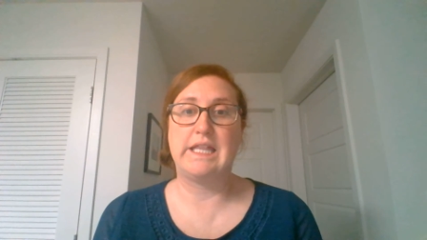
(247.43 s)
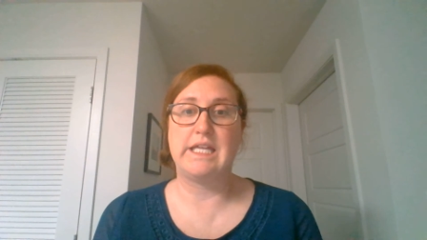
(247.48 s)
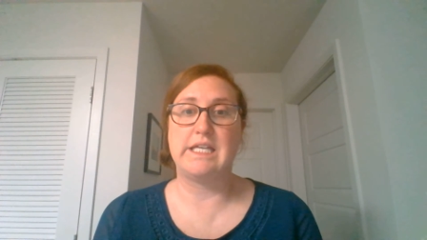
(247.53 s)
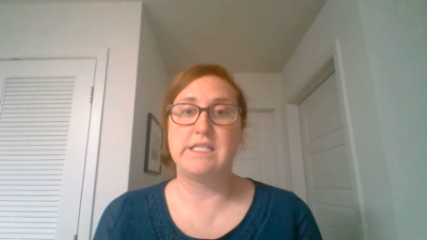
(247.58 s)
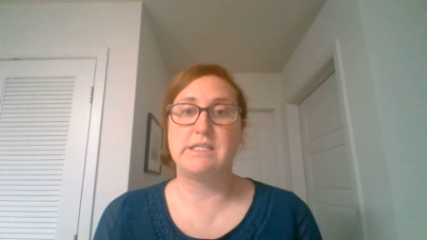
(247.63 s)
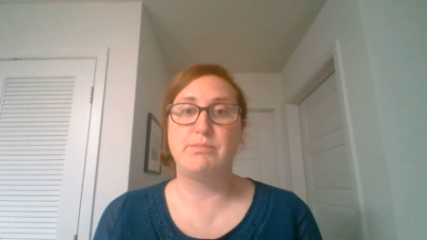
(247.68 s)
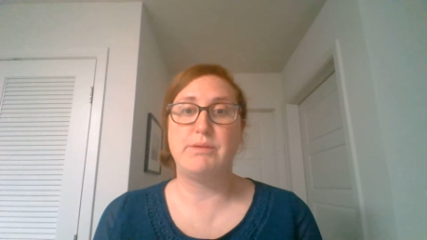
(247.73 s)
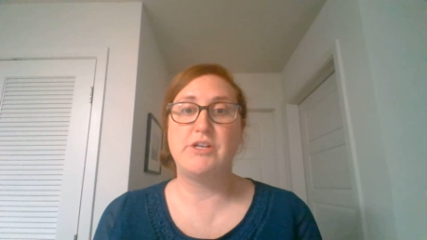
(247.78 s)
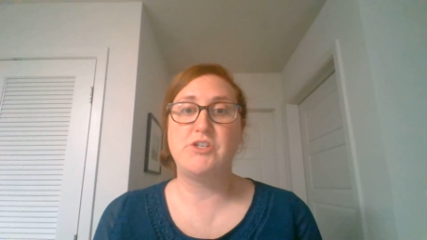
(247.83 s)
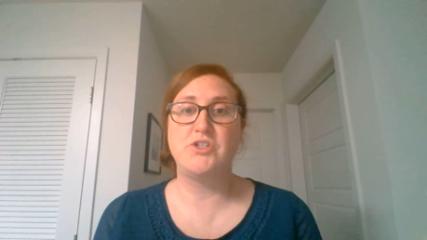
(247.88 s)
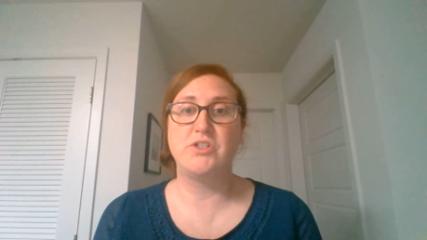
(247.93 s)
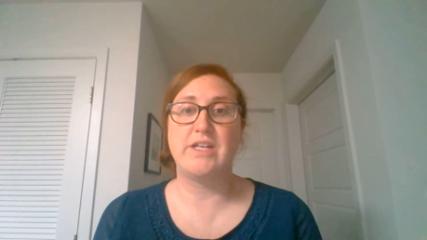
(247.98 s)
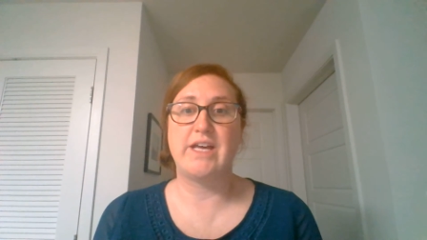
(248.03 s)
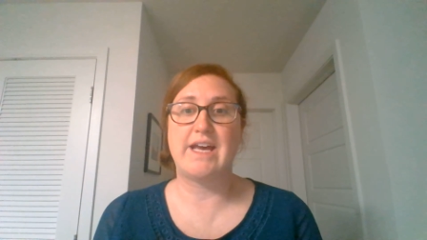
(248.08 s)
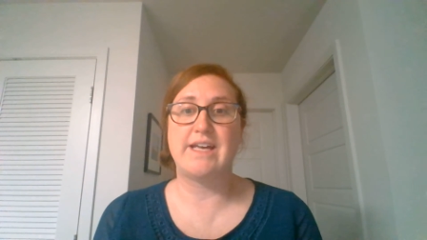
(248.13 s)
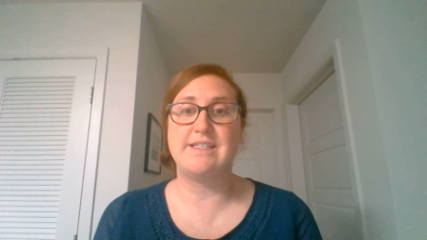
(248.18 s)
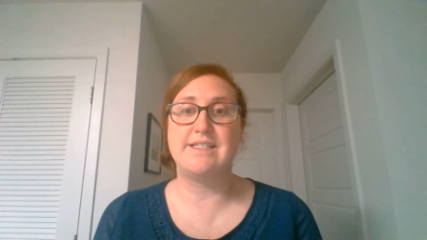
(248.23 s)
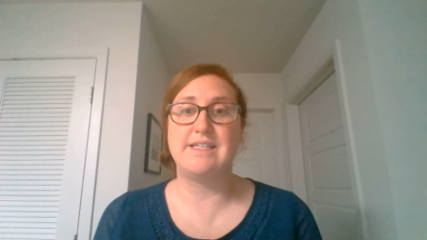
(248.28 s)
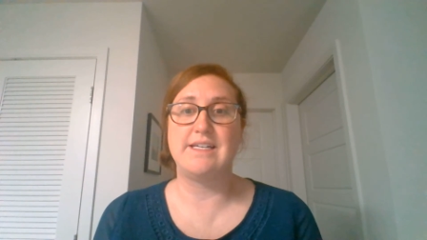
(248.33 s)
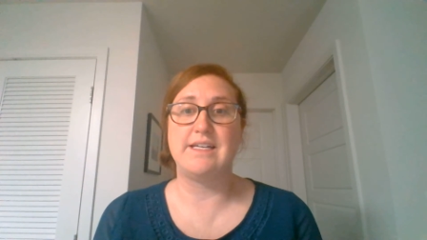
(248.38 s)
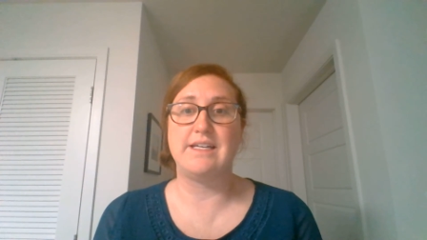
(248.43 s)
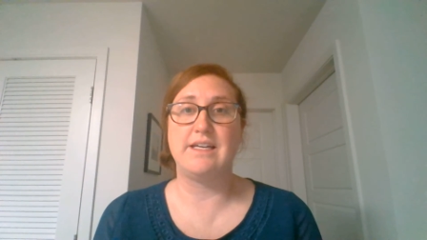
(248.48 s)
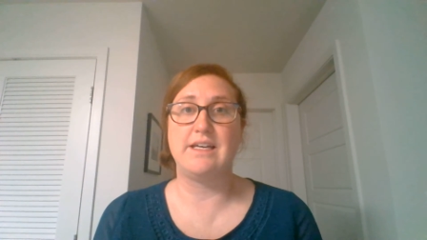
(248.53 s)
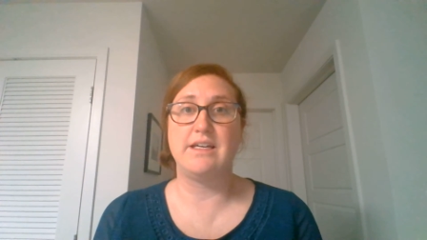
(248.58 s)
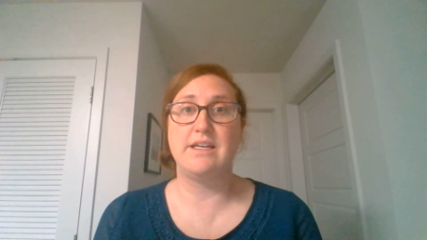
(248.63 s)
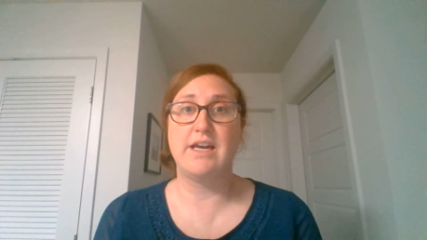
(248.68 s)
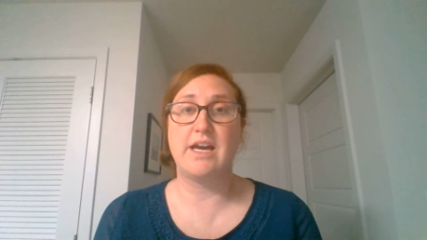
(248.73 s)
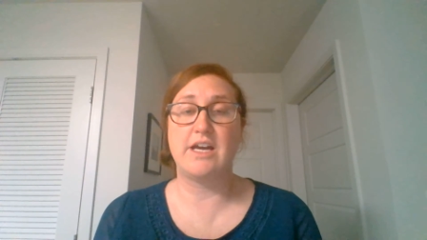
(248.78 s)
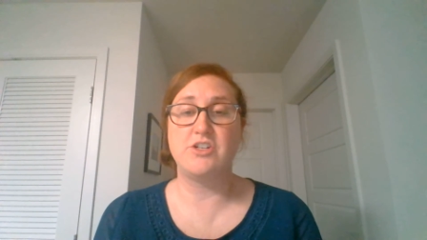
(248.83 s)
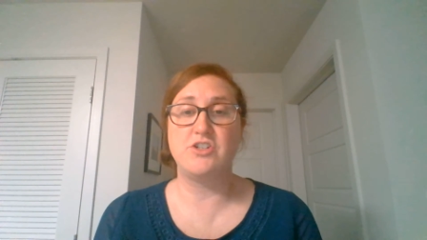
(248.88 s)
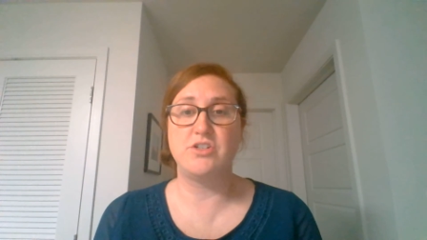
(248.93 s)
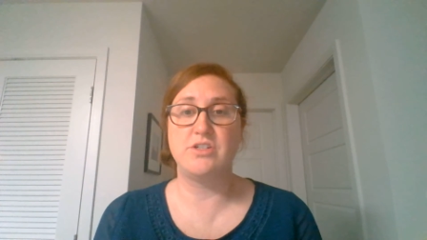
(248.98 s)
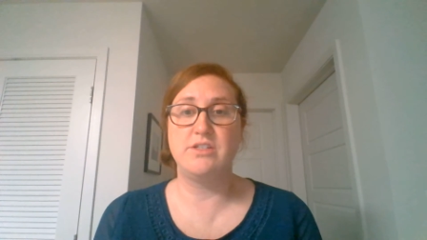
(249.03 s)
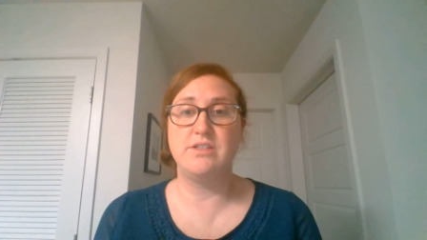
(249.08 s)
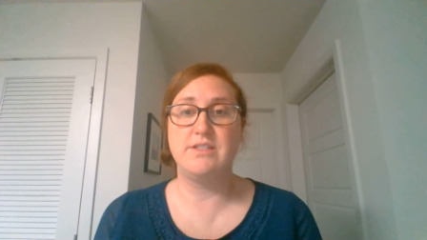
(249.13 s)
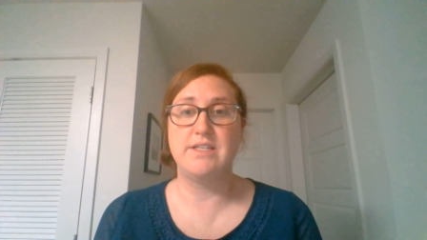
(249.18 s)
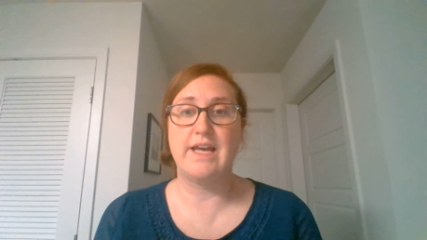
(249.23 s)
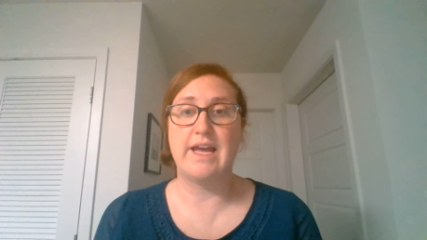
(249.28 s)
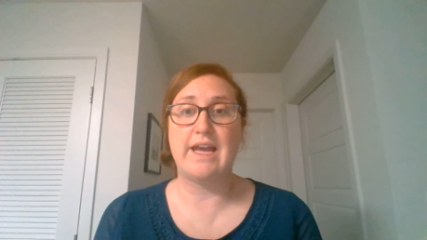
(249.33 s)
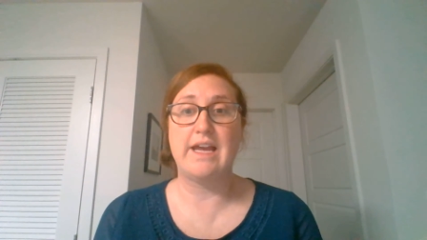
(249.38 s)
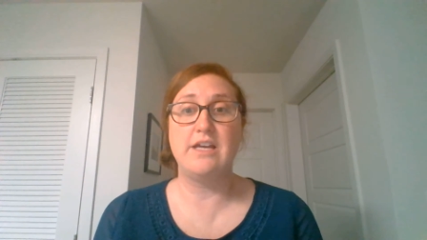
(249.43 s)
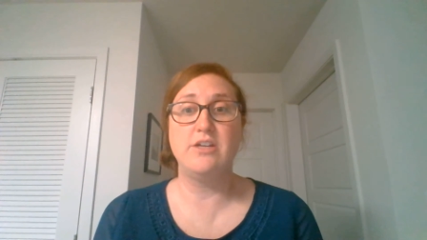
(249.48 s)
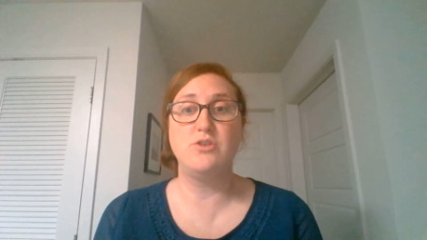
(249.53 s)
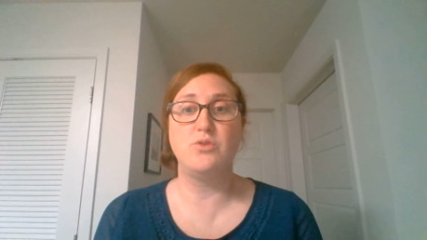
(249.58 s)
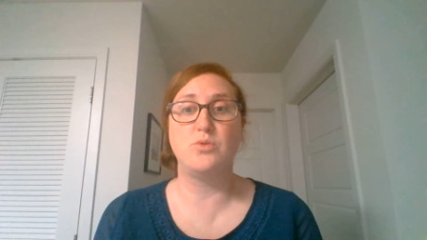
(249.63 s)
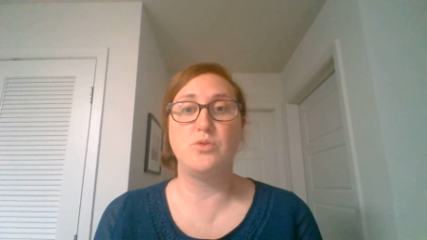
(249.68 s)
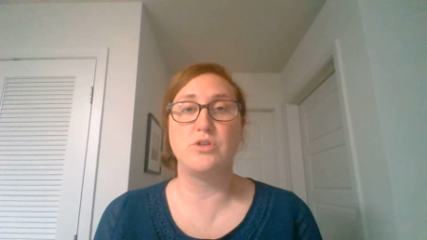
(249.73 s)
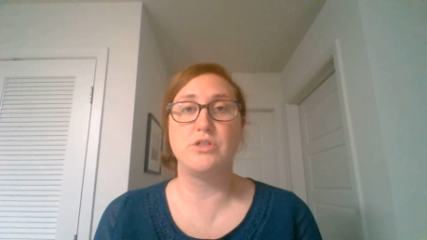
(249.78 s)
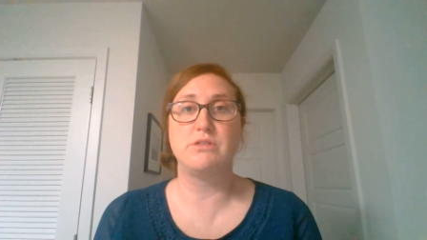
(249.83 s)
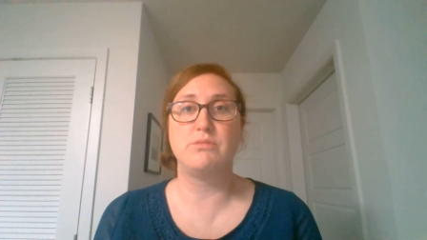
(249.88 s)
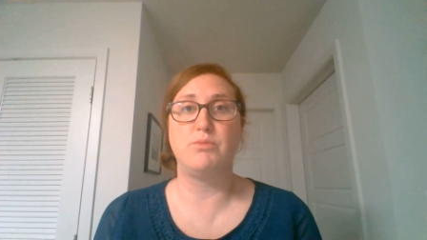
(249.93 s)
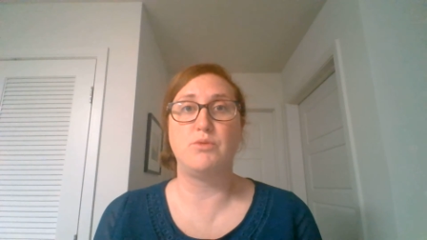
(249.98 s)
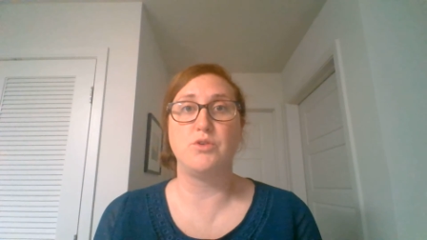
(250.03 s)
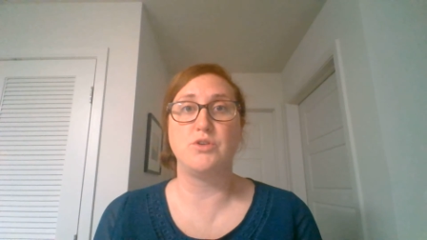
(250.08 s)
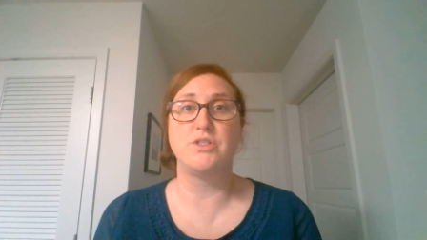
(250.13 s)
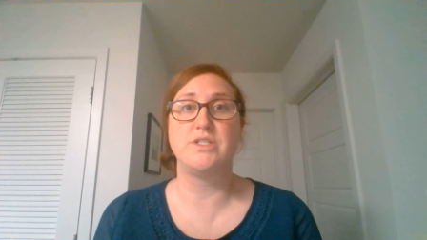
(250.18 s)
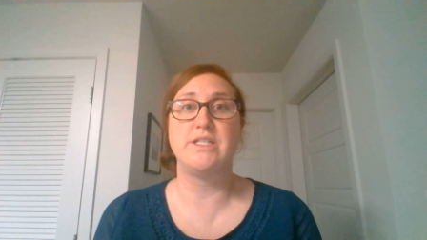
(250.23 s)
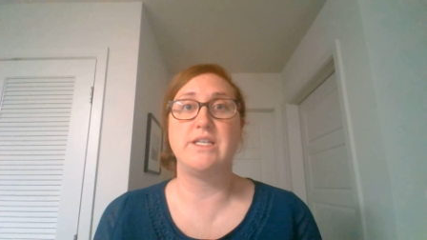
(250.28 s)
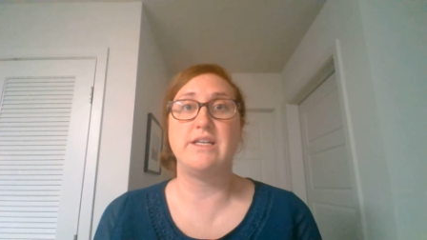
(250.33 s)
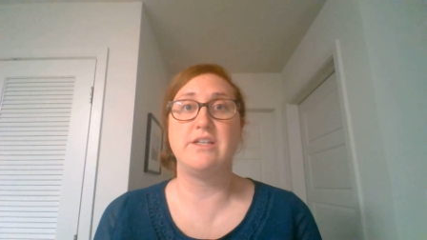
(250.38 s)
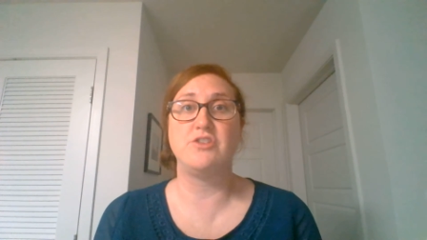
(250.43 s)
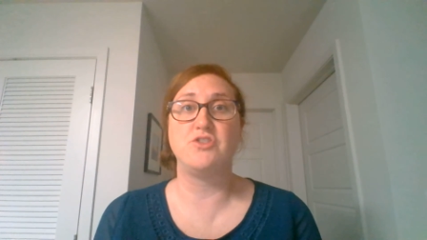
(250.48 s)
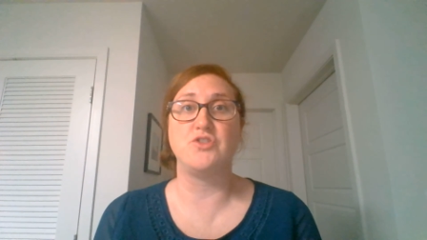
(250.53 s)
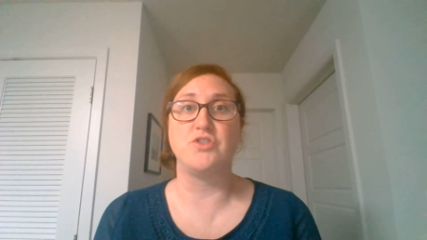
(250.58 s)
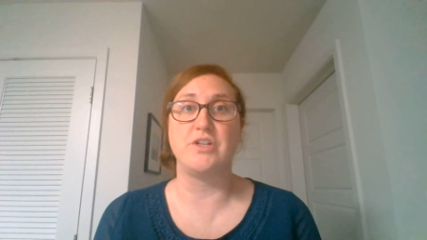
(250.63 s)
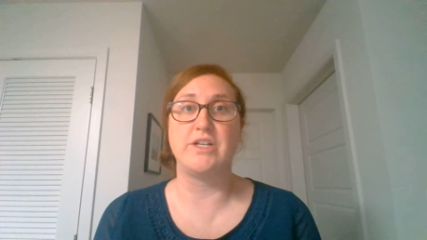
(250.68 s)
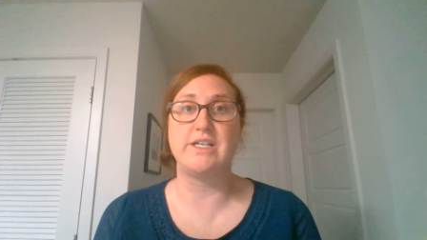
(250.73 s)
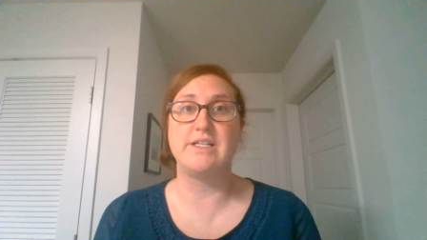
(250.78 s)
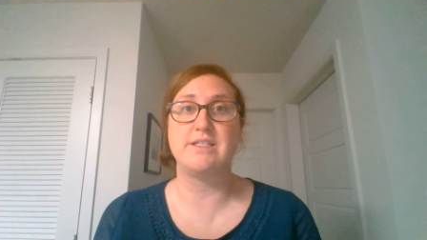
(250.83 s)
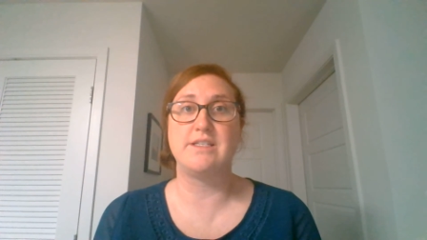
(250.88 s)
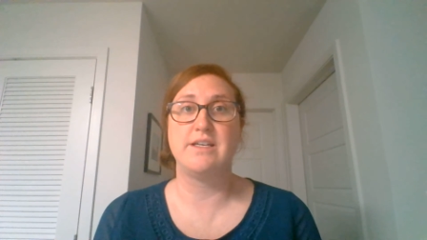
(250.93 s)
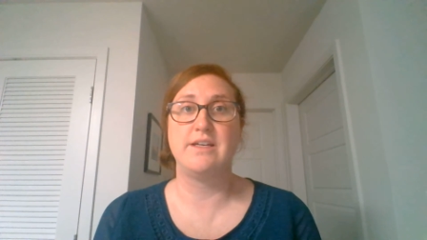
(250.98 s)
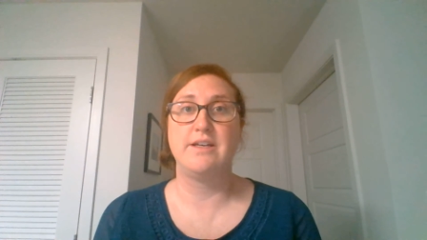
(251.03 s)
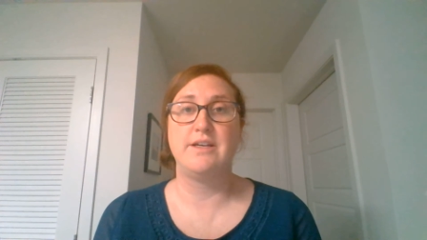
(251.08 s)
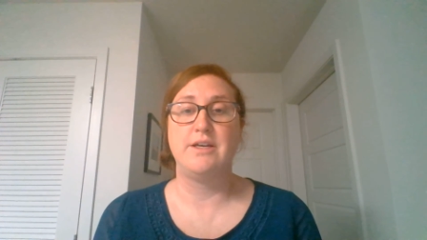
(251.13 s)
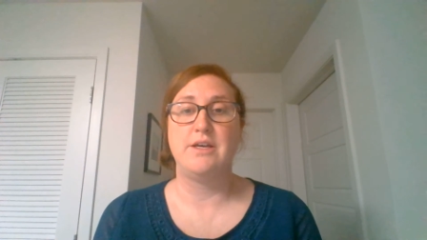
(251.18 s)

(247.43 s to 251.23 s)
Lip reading: that specialized in concussions and/or sports injuries,